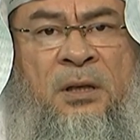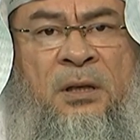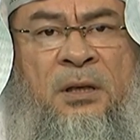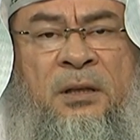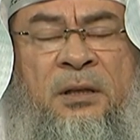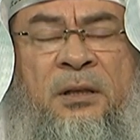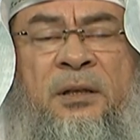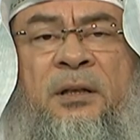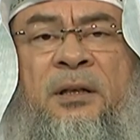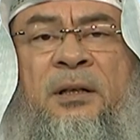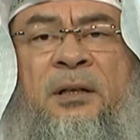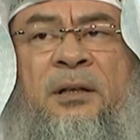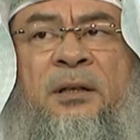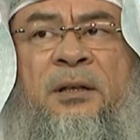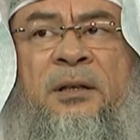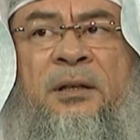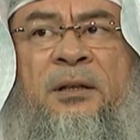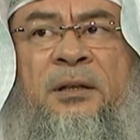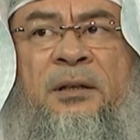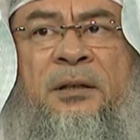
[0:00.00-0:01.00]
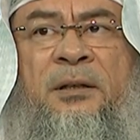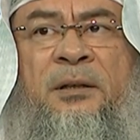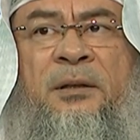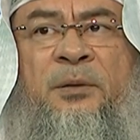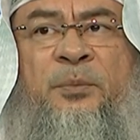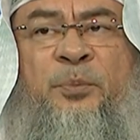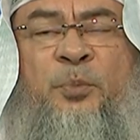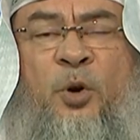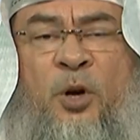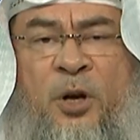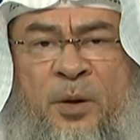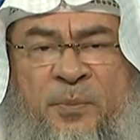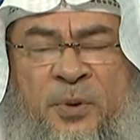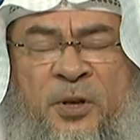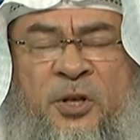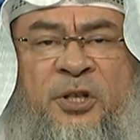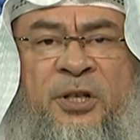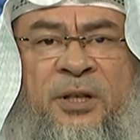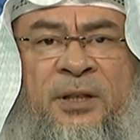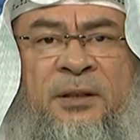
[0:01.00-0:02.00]
The
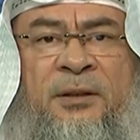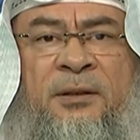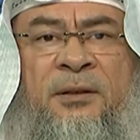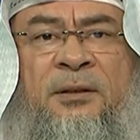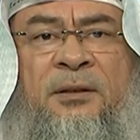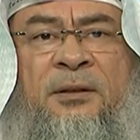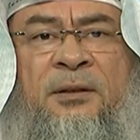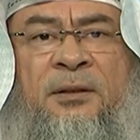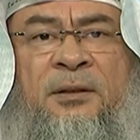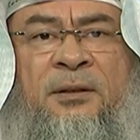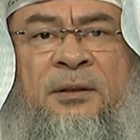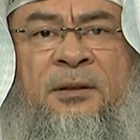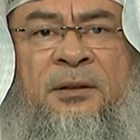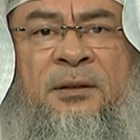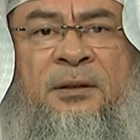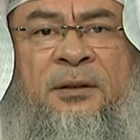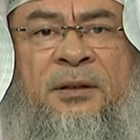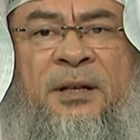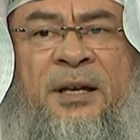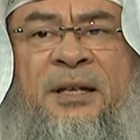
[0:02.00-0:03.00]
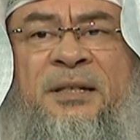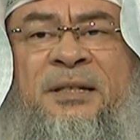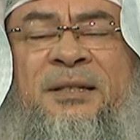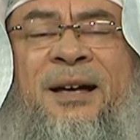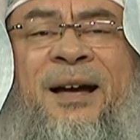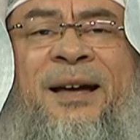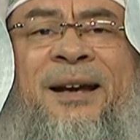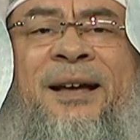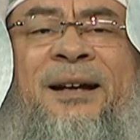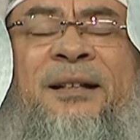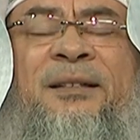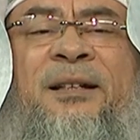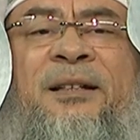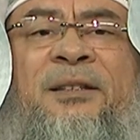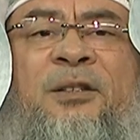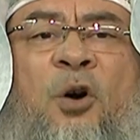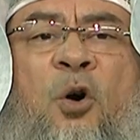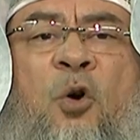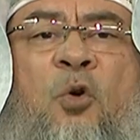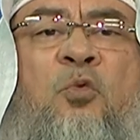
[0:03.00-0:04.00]
prohibition is
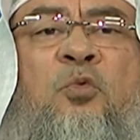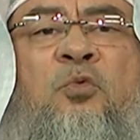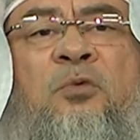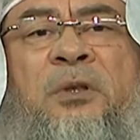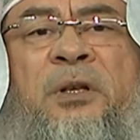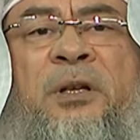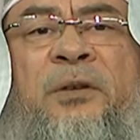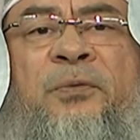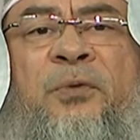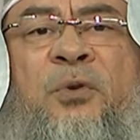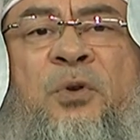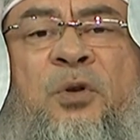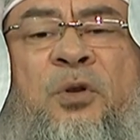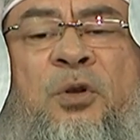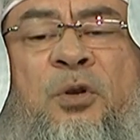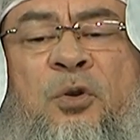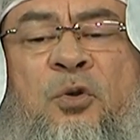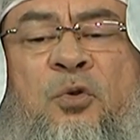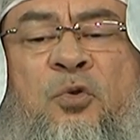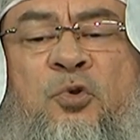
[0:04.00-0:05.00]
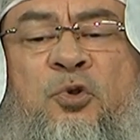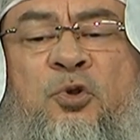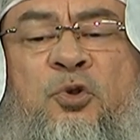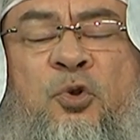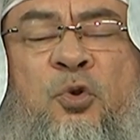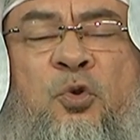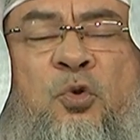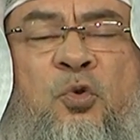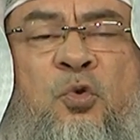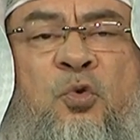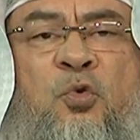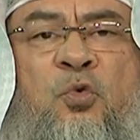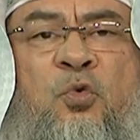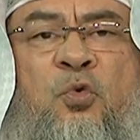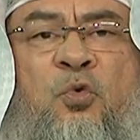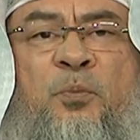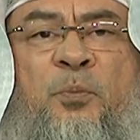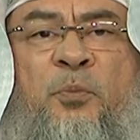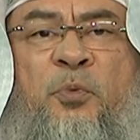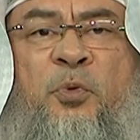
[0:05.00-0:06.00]
directed only for those
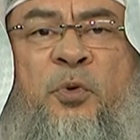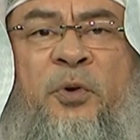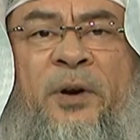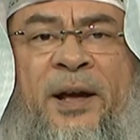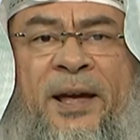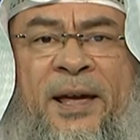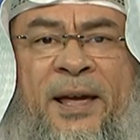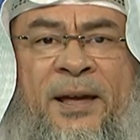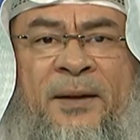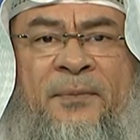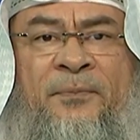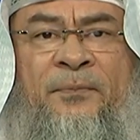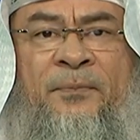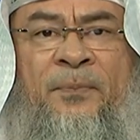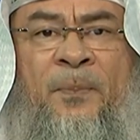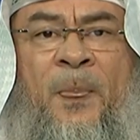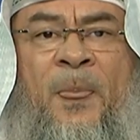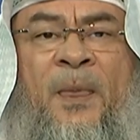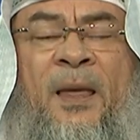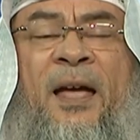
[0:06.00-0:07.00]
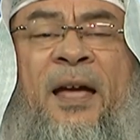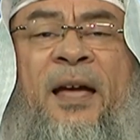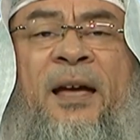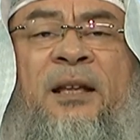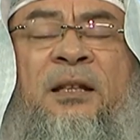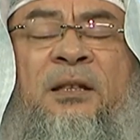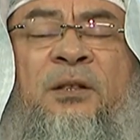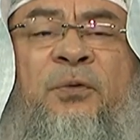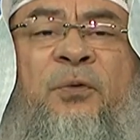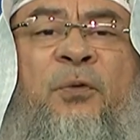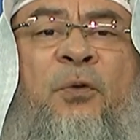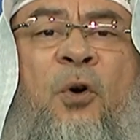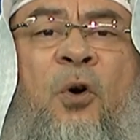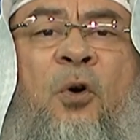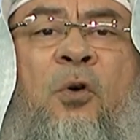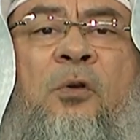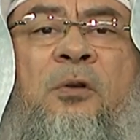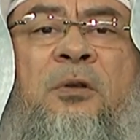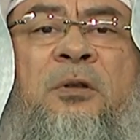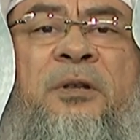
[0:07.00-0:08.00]
who pray and
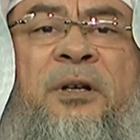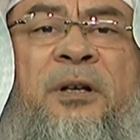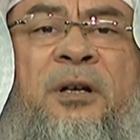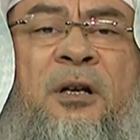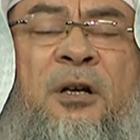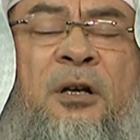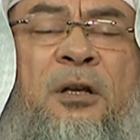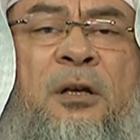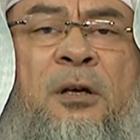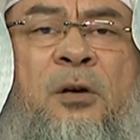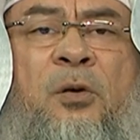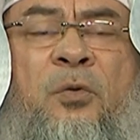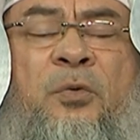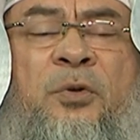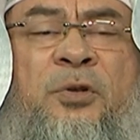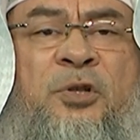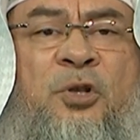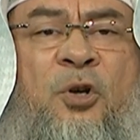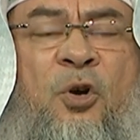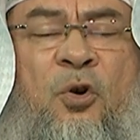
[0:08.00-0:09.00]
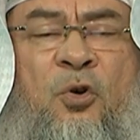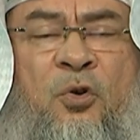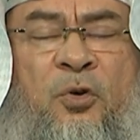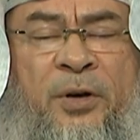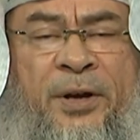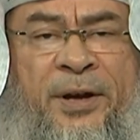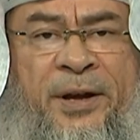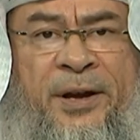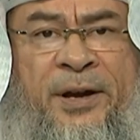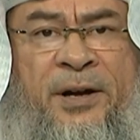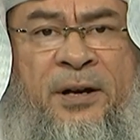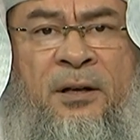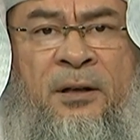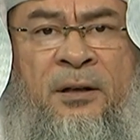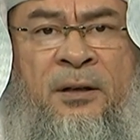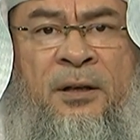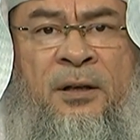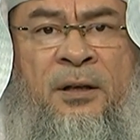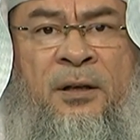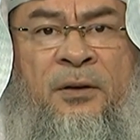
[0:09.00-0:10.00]
fold their clothes or hair
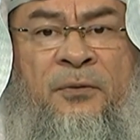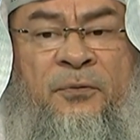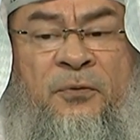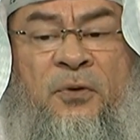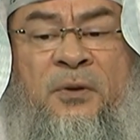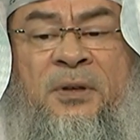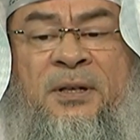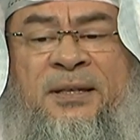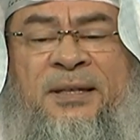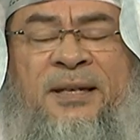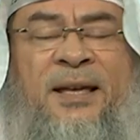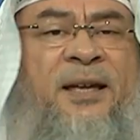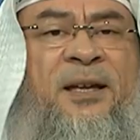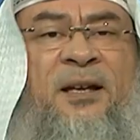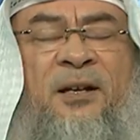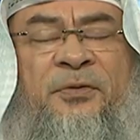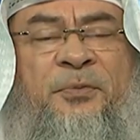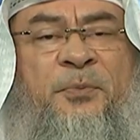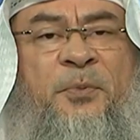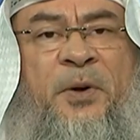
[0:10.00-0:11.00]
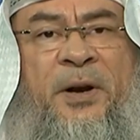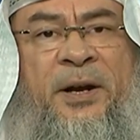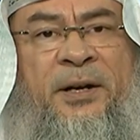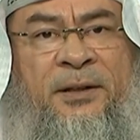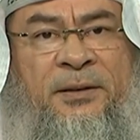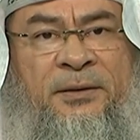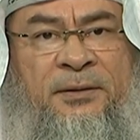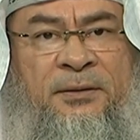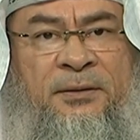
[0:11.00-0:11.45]
for the sake of prayer.